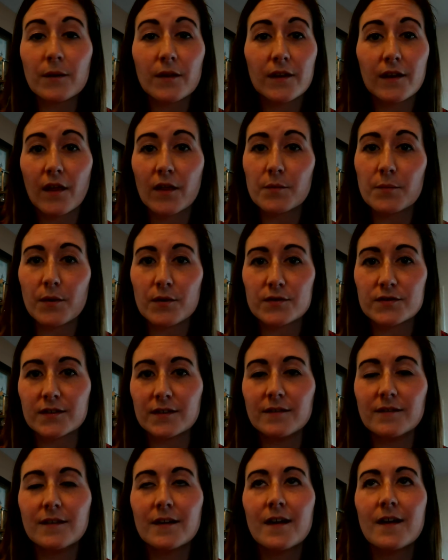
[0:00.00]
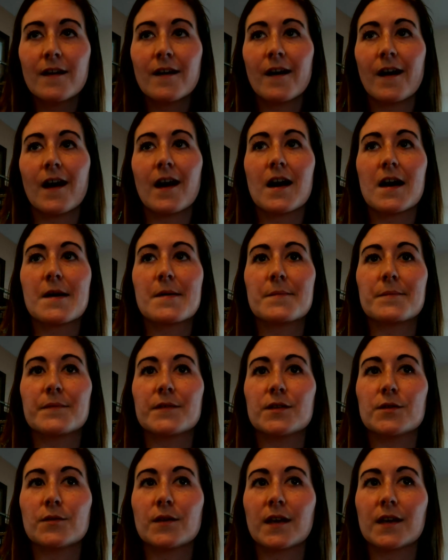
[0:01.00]
another person.
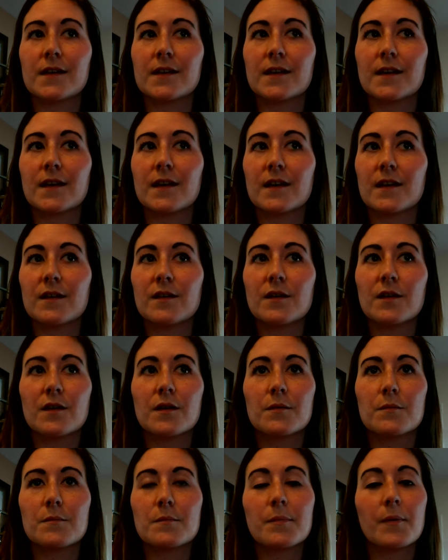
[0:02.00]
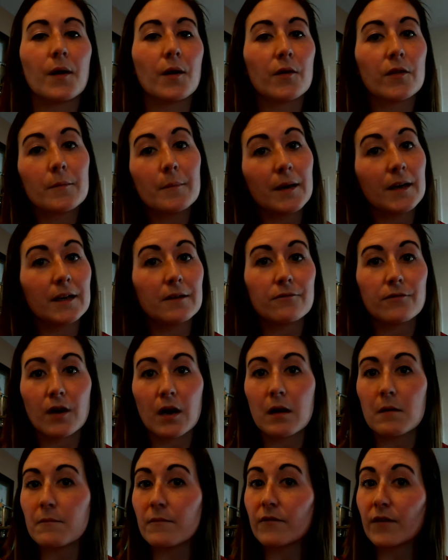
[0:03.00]
You can borrow the money
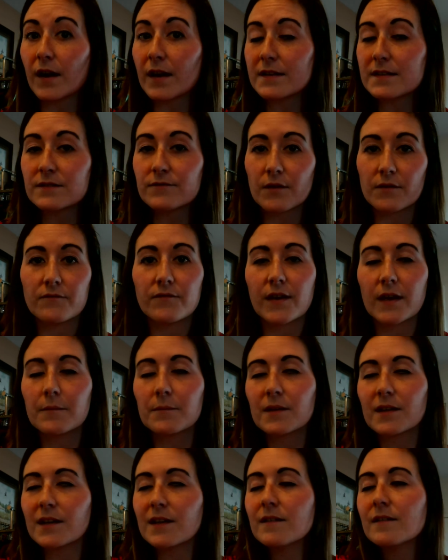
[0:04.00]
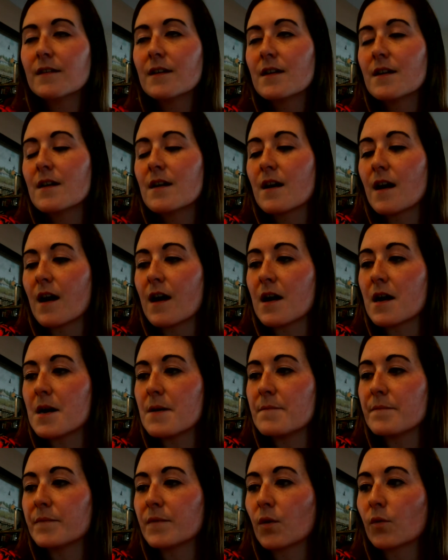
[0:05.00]
from friends, from family,
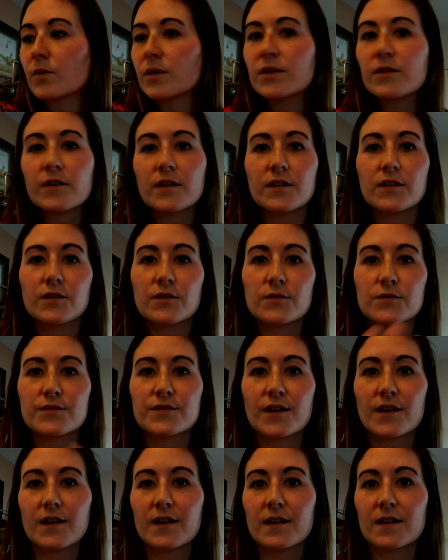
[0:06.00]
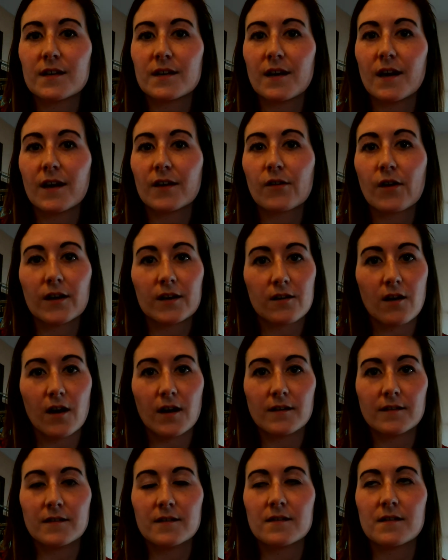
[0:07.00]
or you can use a credit
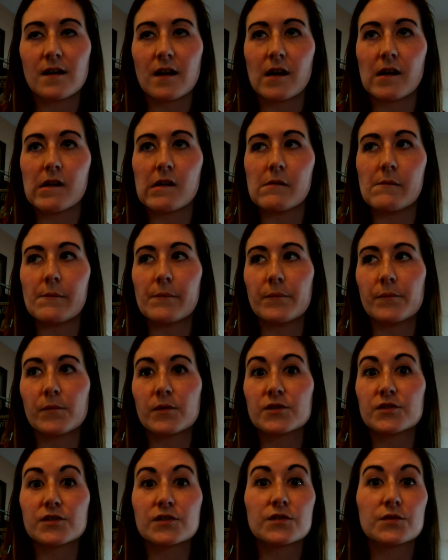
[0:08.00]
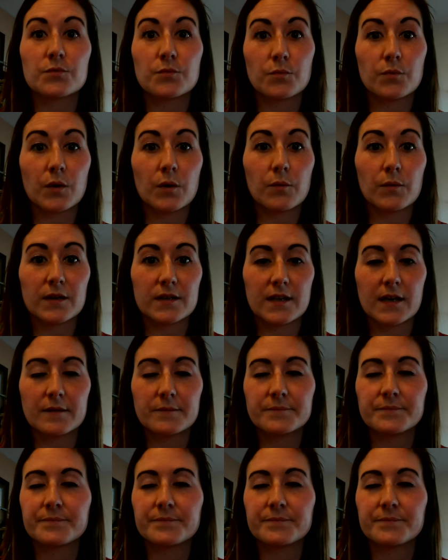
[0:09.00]
card, which is what we did.